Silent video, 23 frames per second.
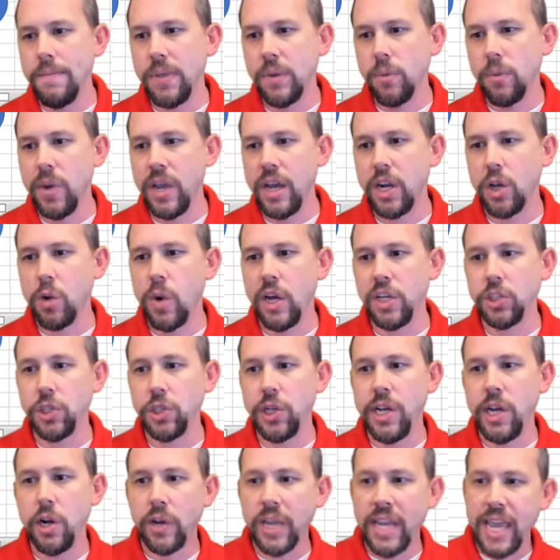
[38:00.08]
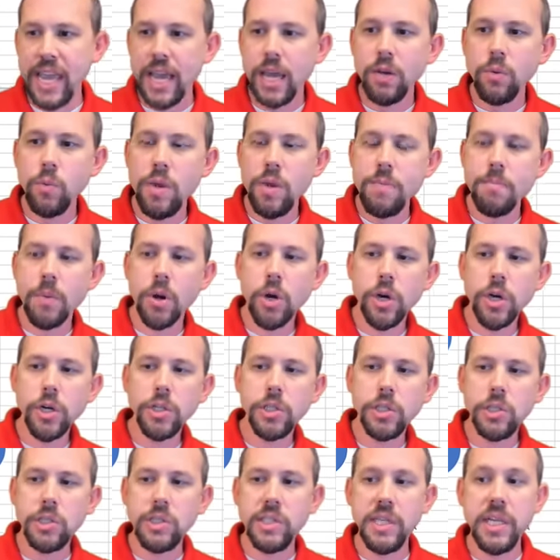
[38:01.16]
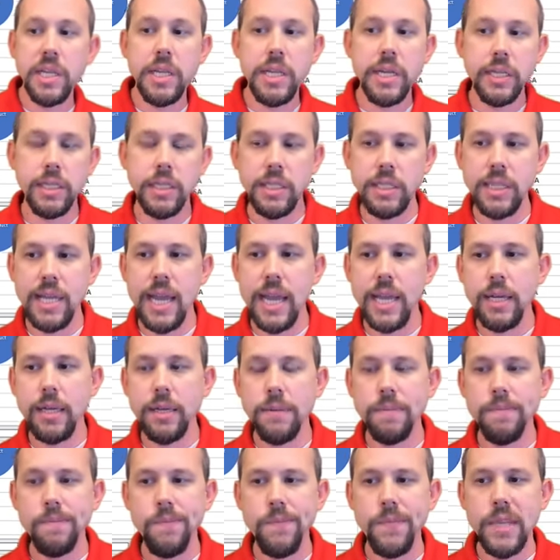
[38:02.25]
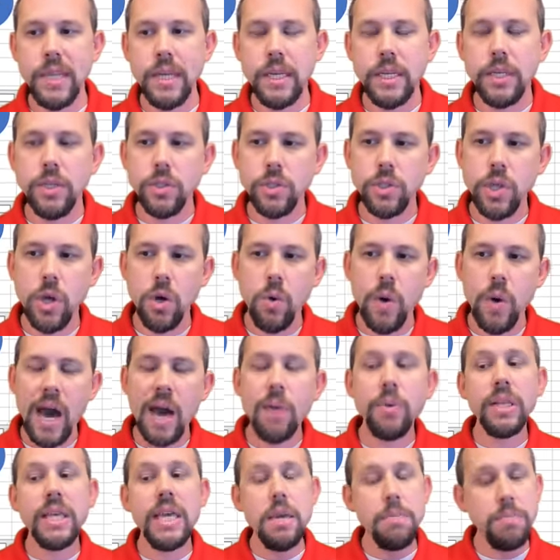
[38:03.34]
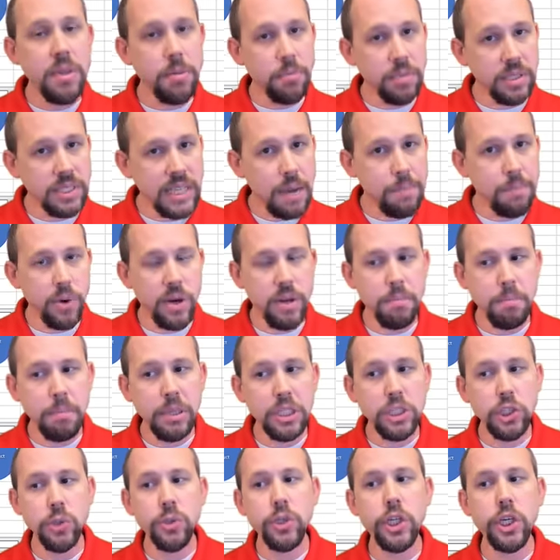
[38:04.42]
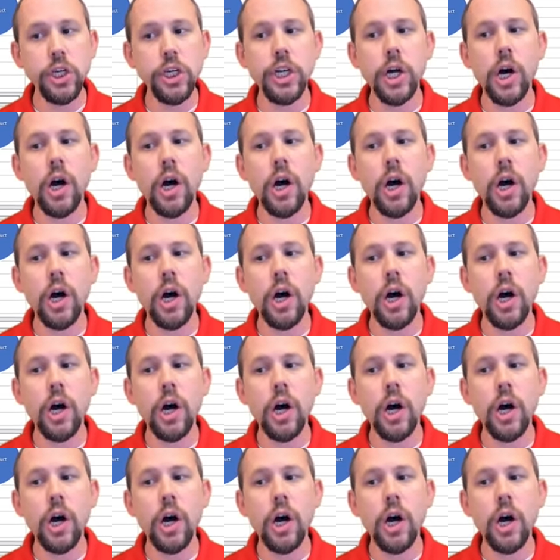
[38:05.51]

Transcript: We got a question here can we merge city and state? So I would keep them separate, but you could